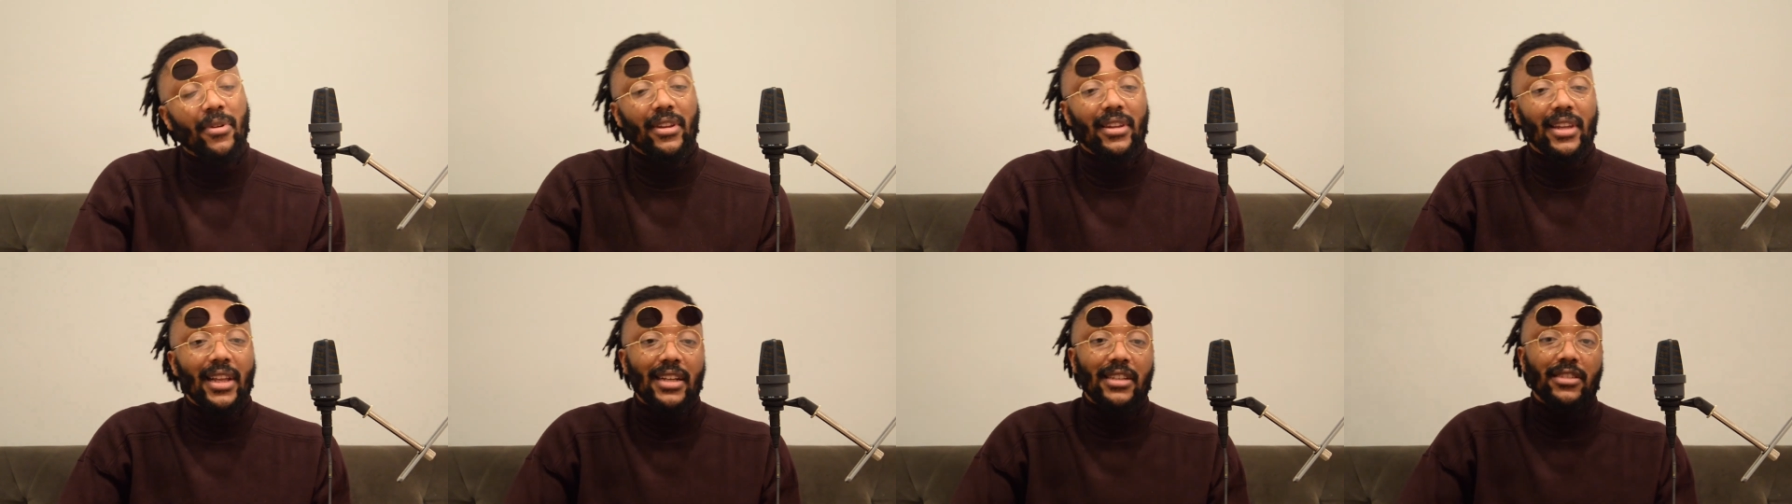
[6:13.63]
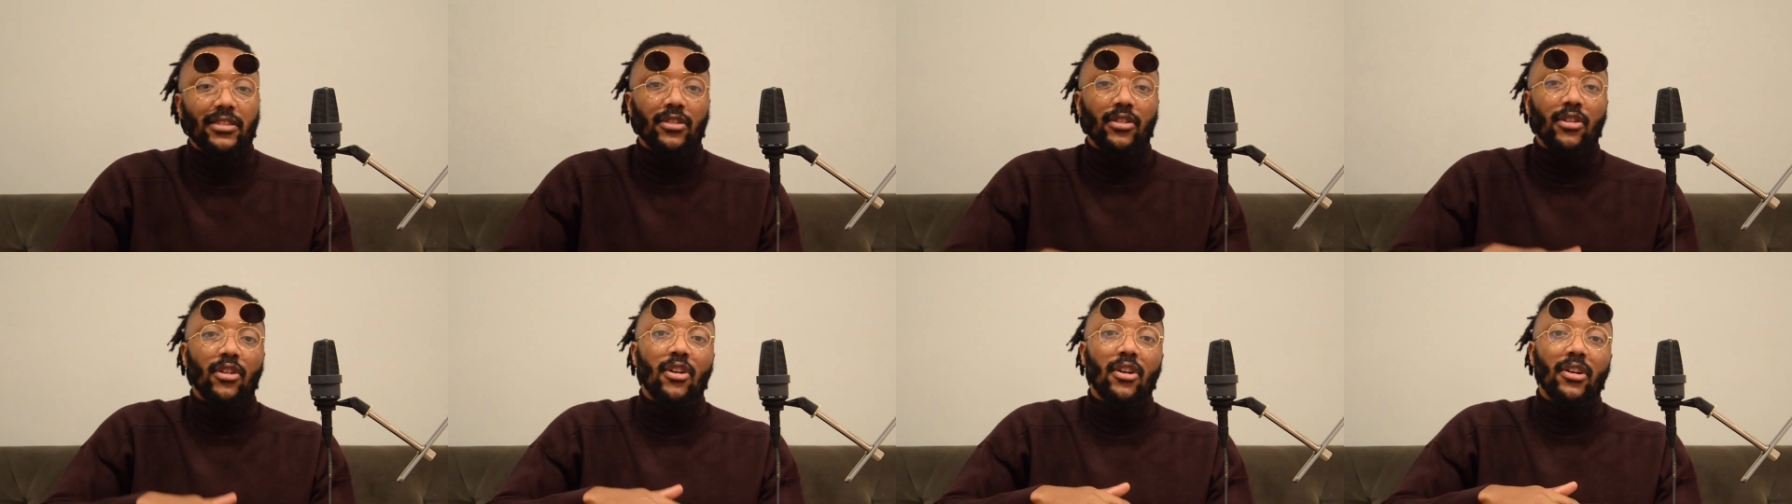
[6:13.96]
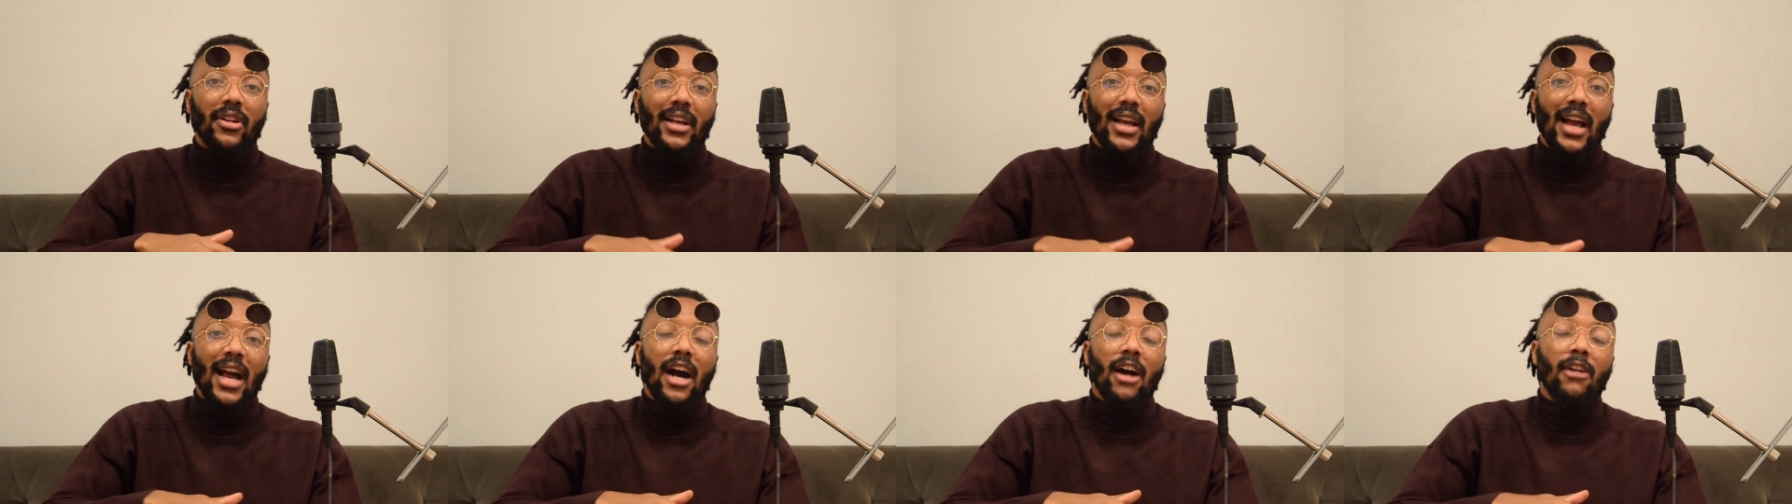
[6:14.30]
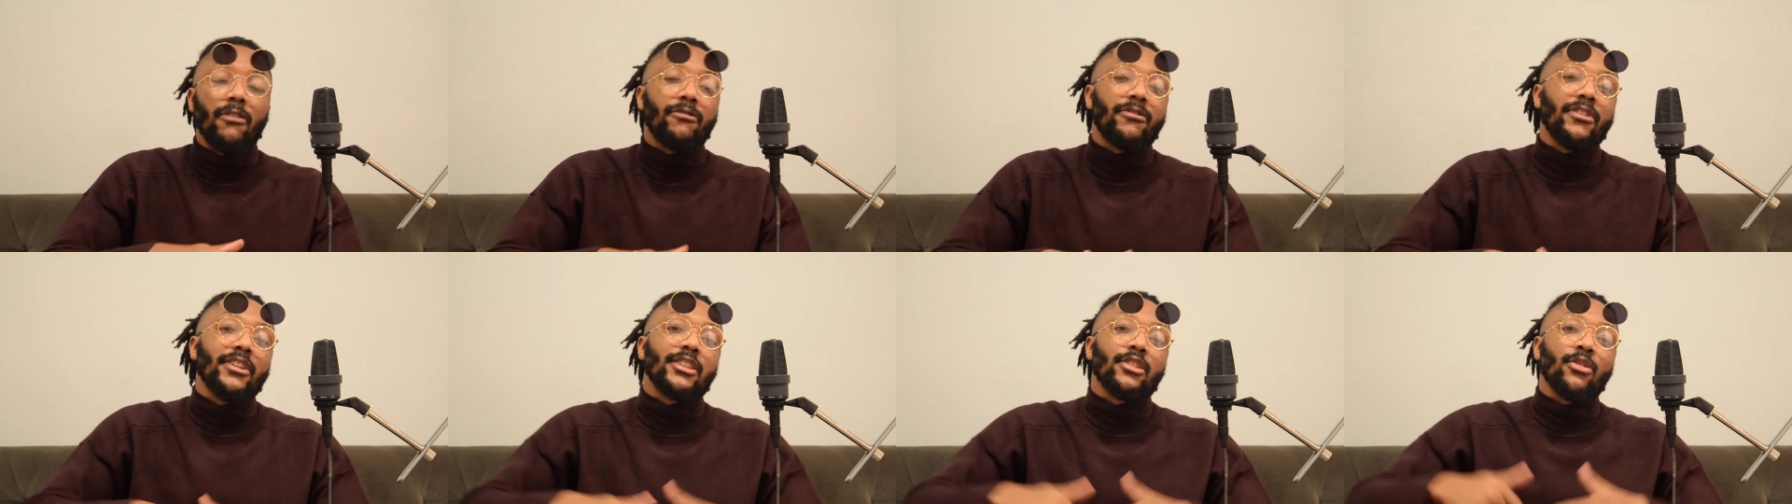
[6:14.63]
Links to all the
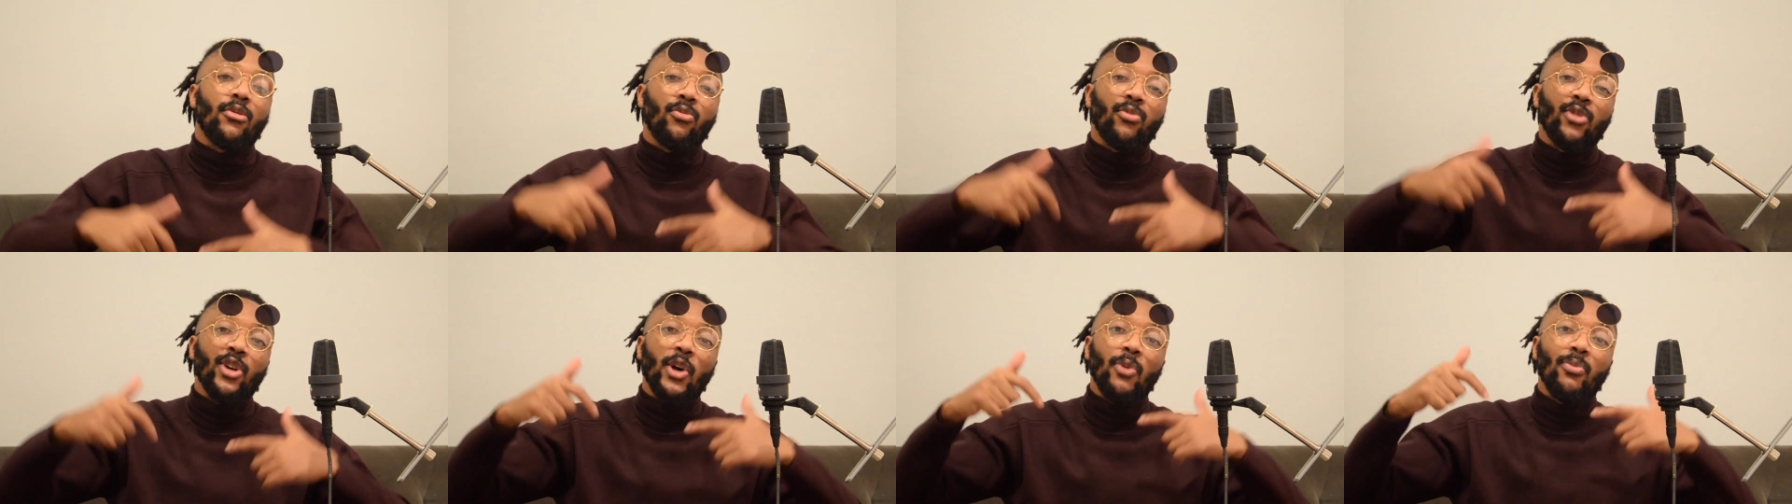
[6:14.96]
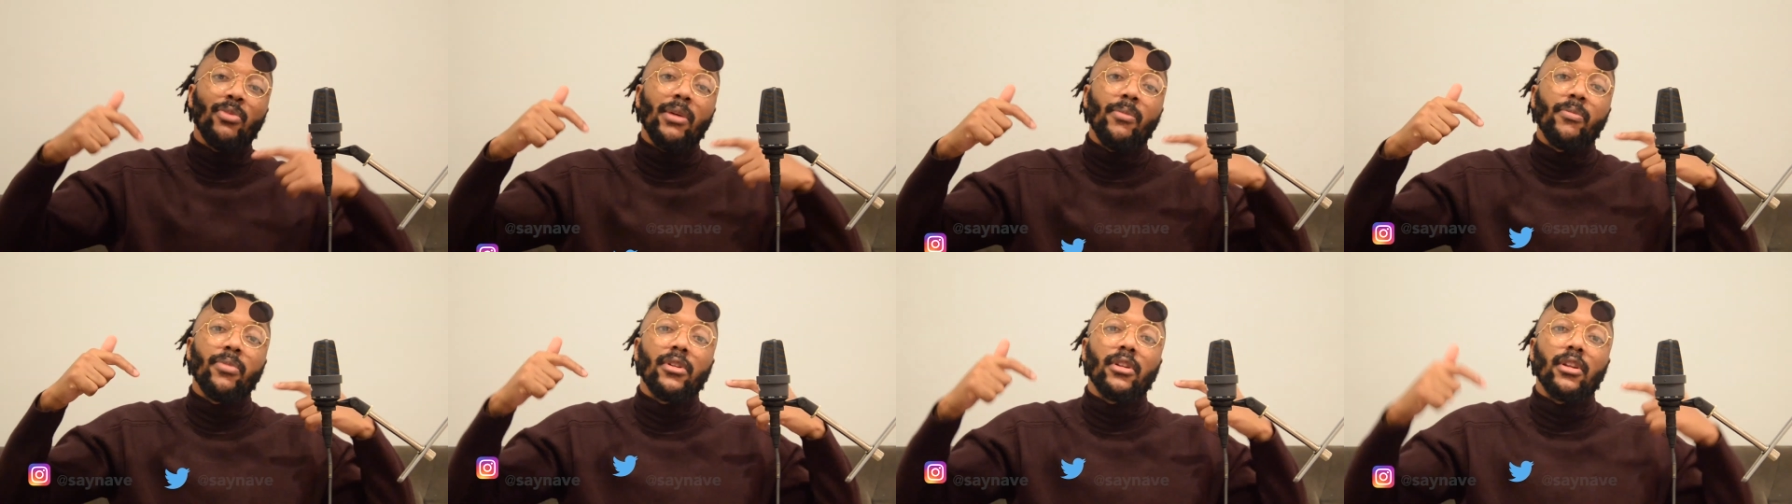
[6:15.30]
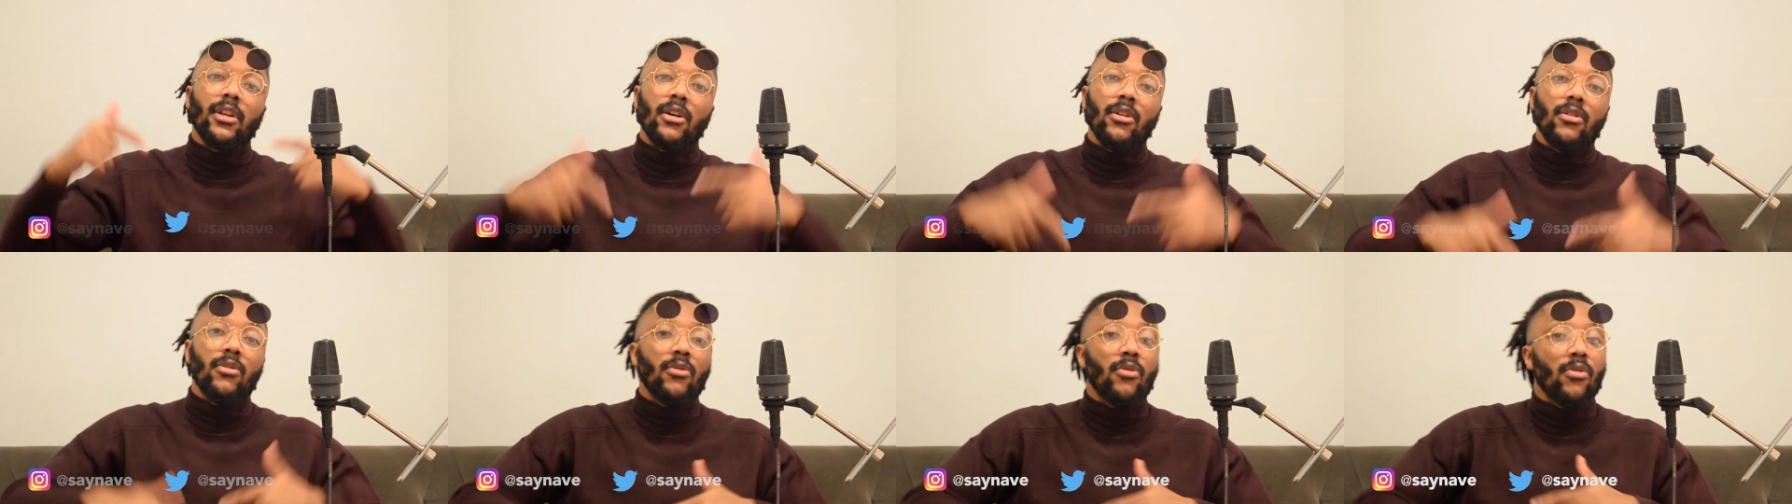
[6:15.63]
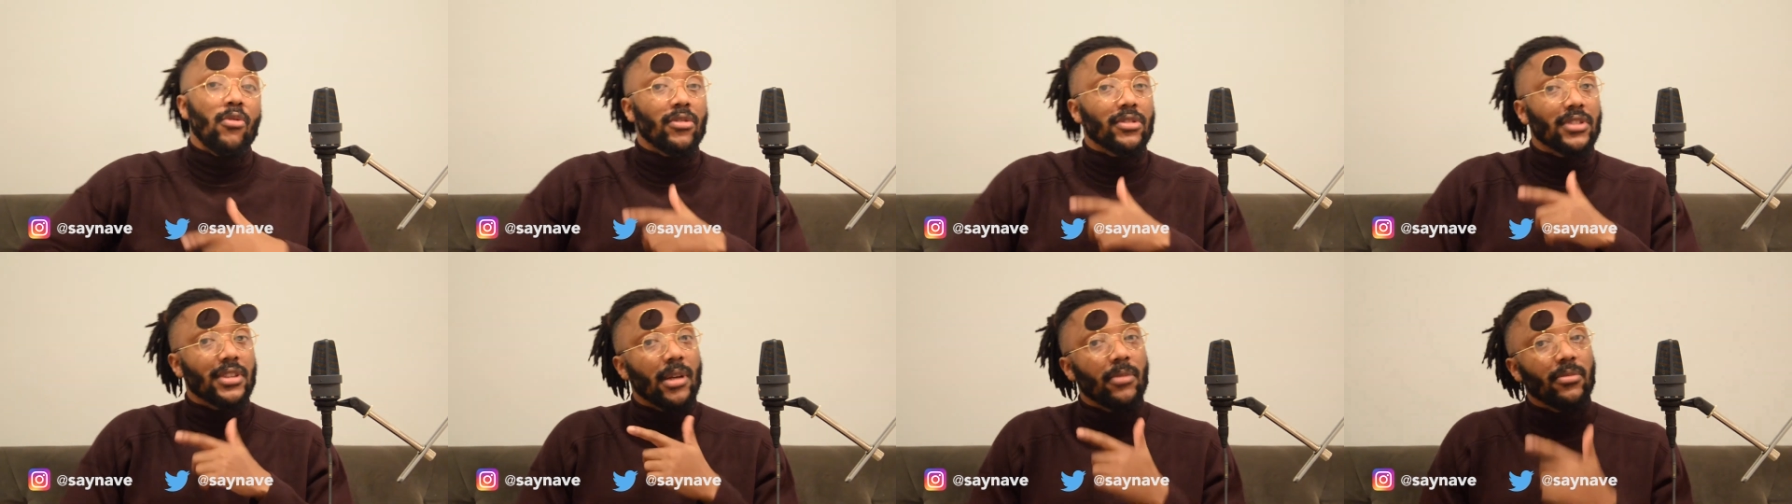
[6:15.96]
outfits will be below
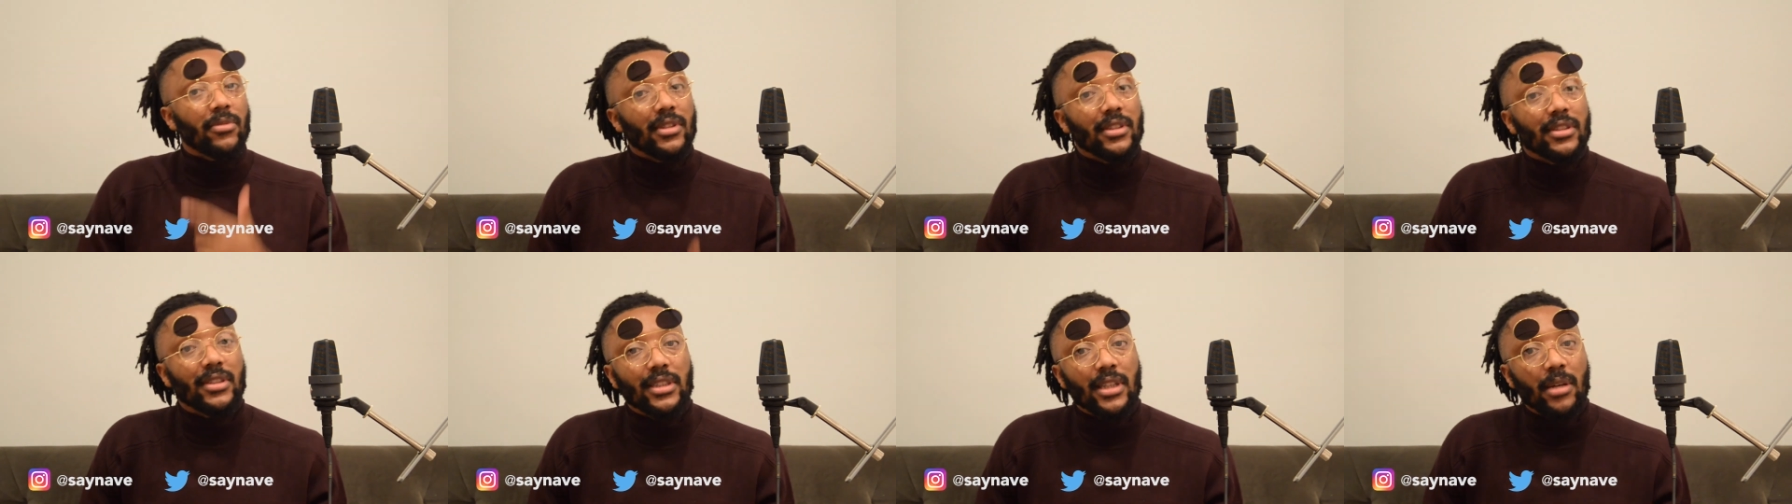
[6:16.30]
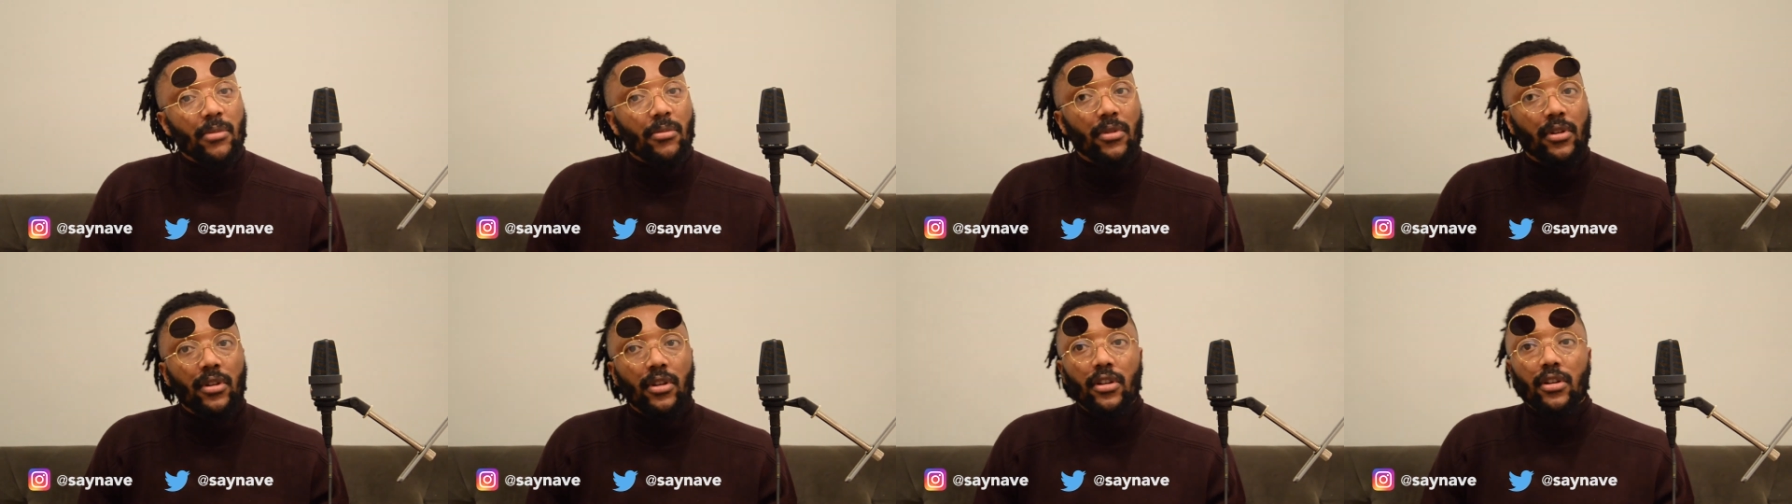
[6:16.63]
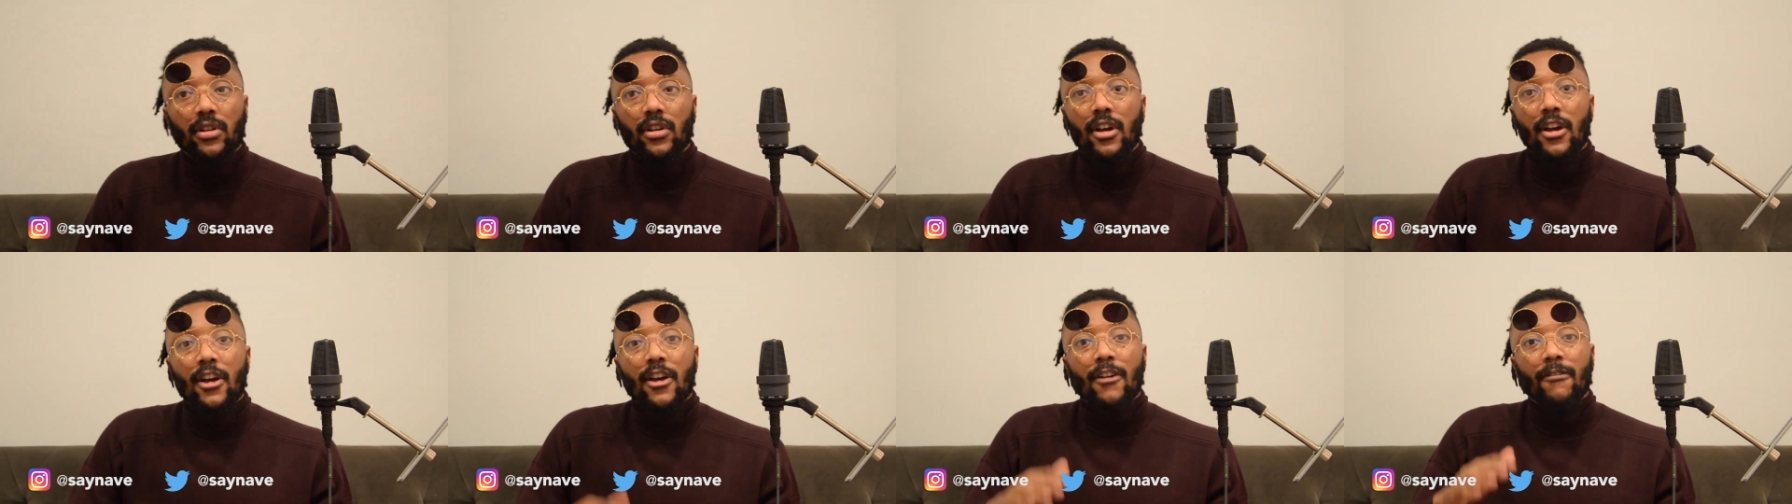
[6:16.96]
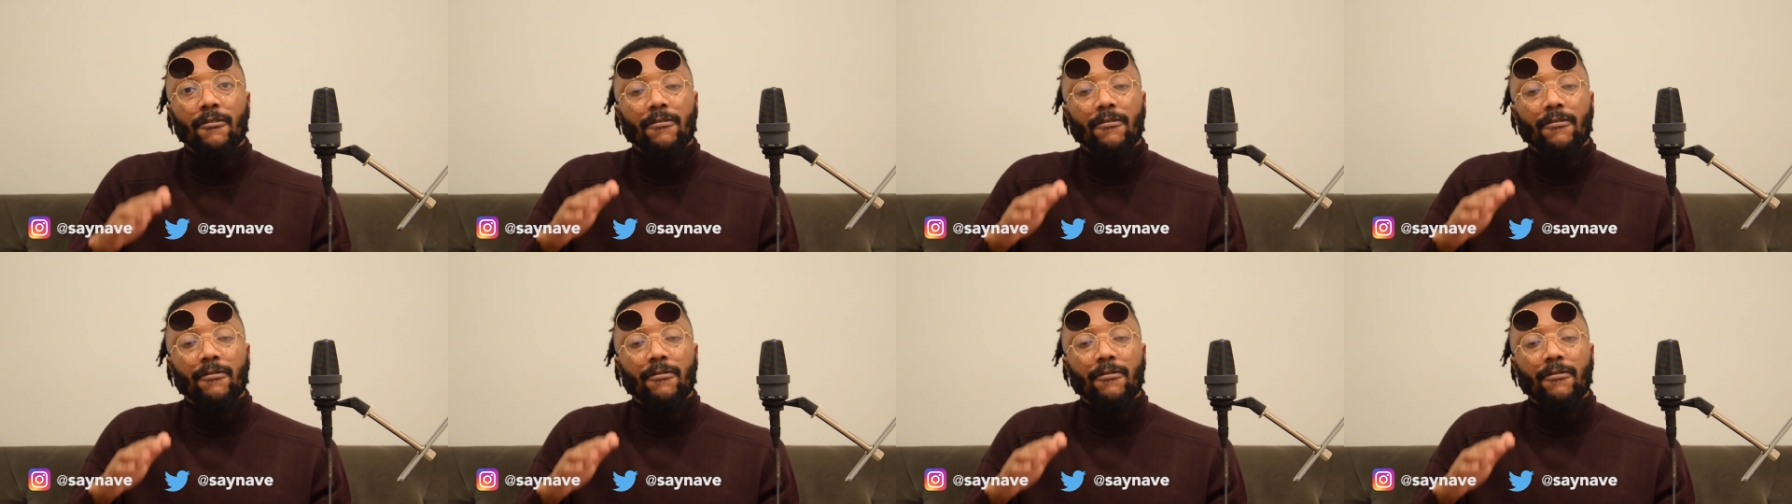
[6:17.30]
or something similar.